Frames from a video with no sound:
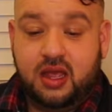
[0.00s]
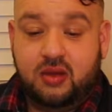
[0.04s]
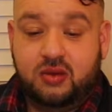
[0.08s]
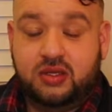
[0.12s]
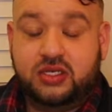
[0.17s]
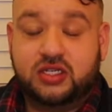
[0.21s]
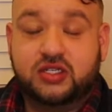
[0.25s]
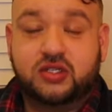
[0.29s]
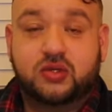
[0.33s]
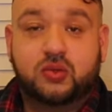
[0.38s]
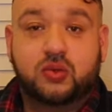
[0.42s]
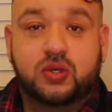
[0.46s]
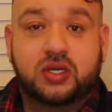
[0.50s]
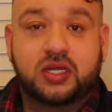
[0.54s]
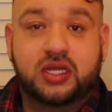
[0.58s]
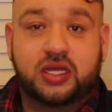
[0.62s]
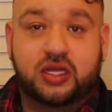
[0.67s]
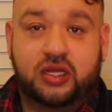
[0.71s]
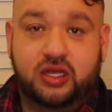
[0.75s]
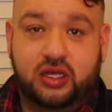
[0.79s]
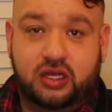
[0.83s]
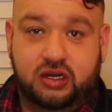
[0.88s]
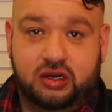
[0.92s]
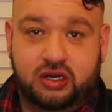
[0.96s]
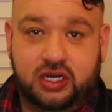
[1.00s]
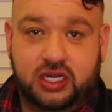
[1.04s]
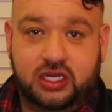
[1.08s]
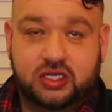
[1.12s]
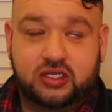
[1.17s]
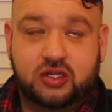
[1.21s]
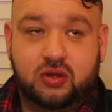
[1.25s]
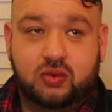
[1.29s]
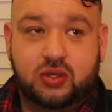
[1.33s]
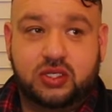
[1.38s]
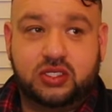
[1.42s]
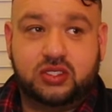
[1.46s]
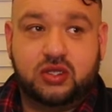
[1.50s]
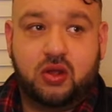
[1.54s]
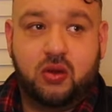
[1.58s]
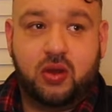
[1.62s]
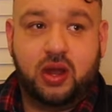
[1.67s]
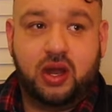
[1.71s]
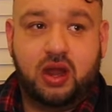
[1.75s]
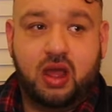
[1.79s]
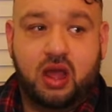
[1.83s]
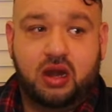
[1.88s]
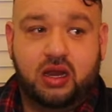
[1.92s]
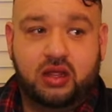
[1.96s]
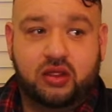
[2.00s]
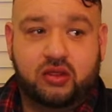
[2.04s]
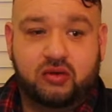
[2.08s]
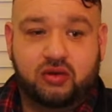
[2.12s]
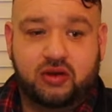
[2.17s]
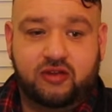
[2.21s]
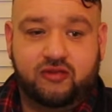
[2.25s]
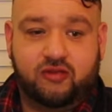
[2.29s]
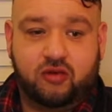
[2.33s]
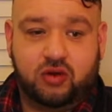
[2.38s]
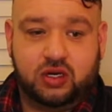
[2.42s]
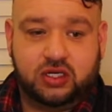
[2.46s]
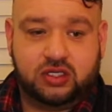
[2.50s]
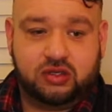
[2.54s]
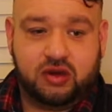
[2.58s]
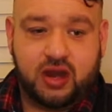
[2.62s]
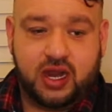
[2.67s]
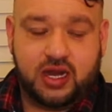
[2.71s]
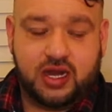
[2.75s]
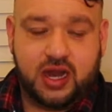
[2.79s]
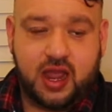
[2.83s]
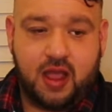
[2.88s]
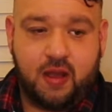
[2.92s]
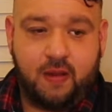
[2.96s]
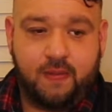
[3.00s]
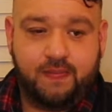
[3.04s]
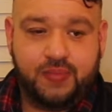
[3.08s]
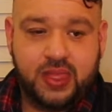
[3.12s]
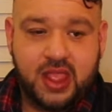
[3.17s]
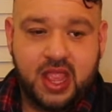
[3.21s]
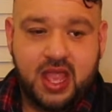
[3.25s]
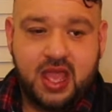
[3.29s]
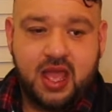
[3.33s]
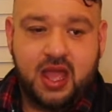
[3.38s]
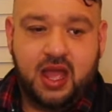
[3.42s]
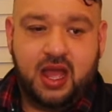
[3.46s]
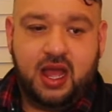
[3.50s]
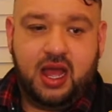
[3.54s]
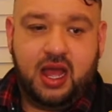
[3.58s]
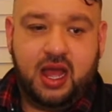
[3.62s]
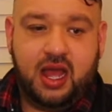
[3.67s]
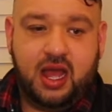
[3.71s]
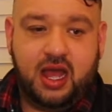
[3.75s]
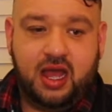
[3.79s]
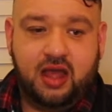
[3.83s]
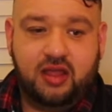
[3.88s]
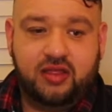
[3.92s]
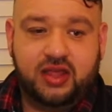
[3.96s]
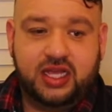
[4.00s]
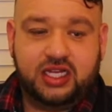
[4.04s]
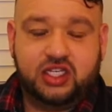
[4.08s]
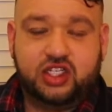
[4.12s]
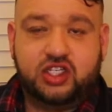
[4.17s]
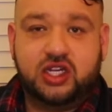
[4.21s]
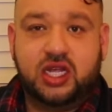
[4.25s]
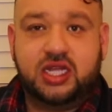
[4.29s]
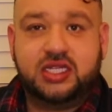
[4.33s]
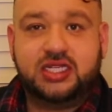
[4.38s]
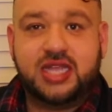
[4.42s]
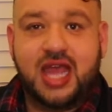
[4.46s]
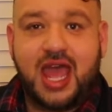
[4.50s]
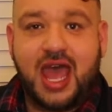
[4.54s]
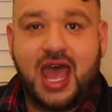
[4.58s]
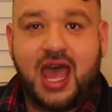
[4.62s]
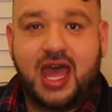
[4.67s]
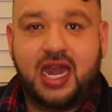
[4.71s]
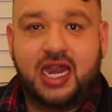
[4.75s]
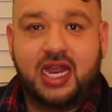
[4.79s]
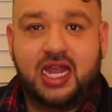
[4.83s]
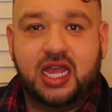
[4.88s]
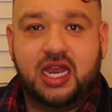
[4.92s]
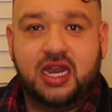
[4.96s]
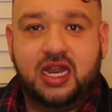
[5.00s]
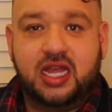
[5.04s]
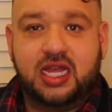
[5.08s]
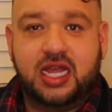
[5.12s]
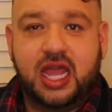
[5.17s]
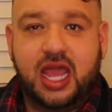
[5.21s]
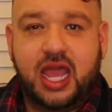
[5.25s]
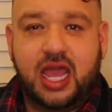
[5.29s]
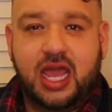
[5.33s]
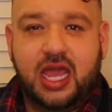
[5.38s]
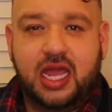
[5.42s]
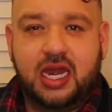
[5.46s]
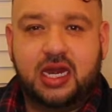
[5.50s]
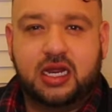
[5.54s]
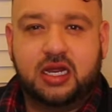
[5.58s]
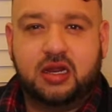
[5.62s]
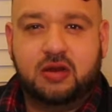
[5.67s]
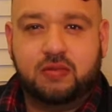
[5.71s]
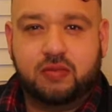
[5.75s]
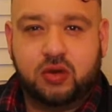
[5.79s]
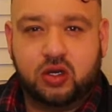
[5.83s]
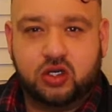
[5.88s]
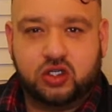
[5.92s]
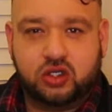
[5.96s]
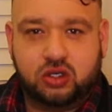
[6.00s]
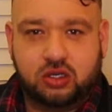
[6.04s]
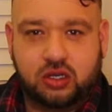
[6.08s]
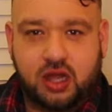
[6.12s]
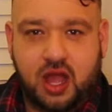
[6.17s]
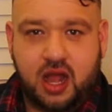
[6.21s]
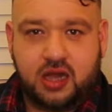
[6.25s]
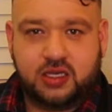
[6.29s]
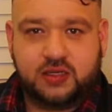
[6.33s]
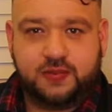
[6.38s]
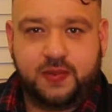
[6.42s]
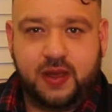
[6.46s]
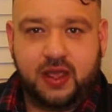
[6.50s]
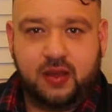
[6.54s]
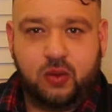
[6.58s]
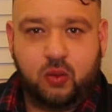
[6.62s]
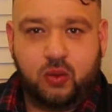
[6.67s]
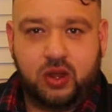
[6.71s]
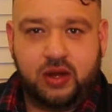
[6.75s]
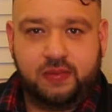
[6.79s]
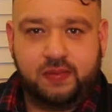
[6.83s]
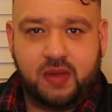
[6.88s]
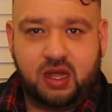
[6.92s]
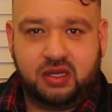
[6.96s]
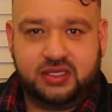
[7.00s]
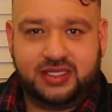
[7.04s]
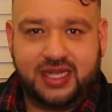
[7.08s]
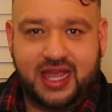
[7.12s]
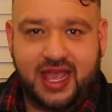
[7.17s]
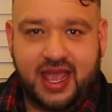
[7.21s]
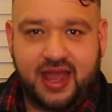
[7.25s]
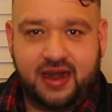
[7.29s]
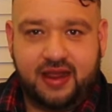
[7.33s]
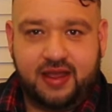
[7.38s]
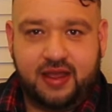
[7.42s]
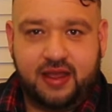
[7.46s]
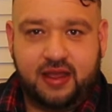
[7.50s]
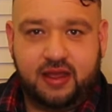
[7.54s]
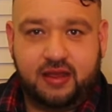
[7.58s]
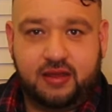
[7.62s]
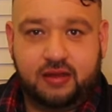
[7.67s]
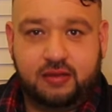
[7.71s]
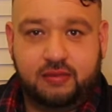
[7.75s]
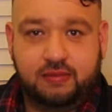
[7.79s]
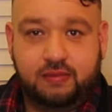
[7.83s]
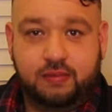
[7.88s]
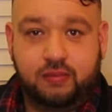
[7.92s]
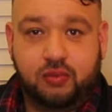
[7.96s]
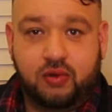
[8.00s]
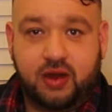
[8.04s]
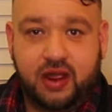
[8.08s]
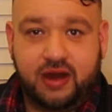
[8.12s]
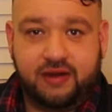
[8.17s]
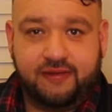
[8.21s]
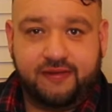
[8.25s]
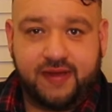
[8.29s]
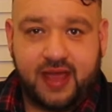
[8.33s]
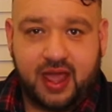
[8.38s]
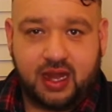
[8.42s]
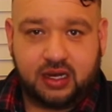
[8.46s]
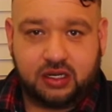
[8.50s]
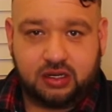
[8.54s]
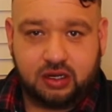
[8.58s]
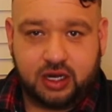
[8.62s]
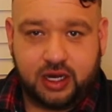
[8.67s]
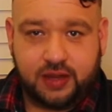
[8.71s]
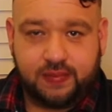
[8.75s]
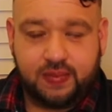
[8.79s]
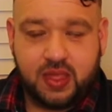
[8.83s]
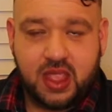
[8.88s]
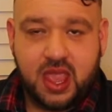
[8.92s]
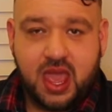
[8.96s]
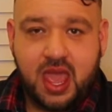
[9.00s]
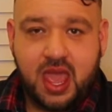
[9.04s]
which is really curious. So what's going on in Three Forks right now? They just added 8 commercial lots by Wheat Montana Bread Factory.